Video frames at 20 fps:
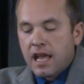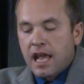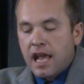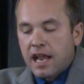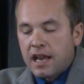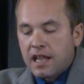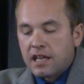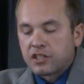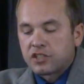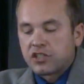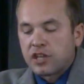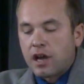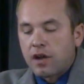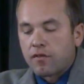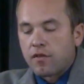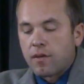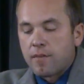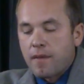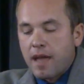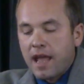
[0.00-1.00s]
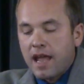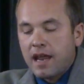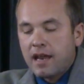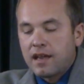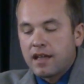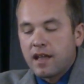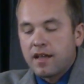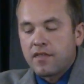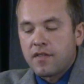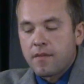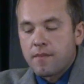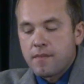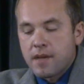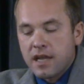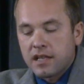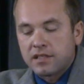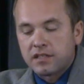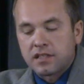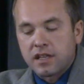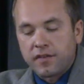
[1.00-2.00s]
and it shall remain in the
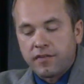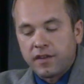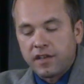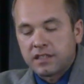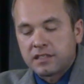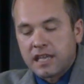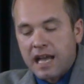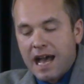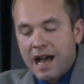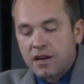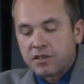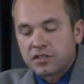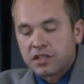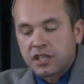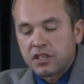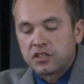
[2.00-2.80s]
midst of his house,